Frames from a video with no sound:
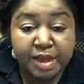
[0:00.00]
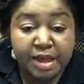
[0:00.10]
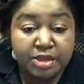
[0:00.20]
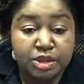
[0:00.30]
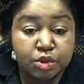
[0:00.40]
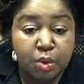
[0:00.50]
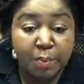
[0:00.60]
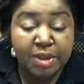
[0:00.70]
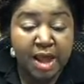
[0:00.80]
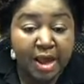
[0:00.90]
is to
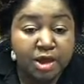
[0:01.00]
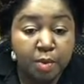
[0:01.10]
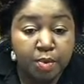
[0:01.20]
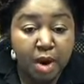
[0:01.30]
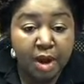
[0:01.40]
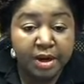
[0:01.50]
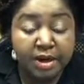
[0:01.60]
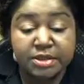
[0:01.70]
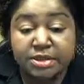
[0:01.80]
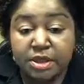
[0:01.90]
apply your
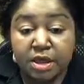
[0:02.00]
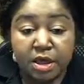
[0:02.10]
products